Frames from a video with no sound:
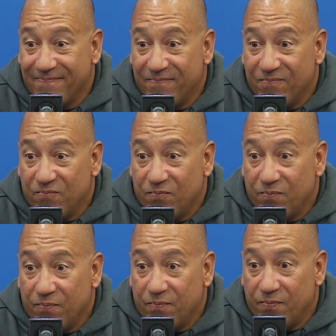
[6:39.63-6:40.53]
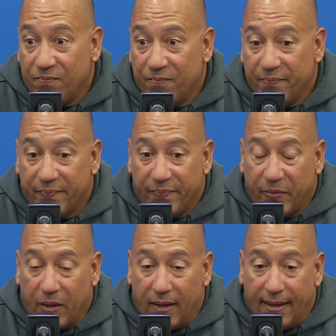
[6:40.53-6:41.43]
Yellen King
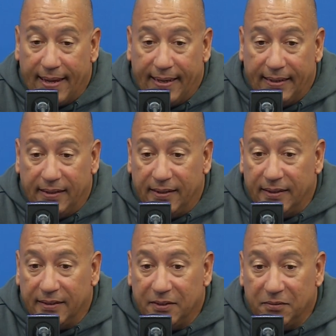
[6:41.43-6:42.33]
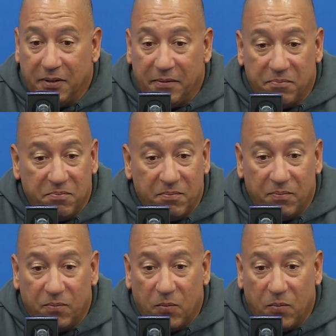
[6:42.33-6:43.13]
and Lee? Who are the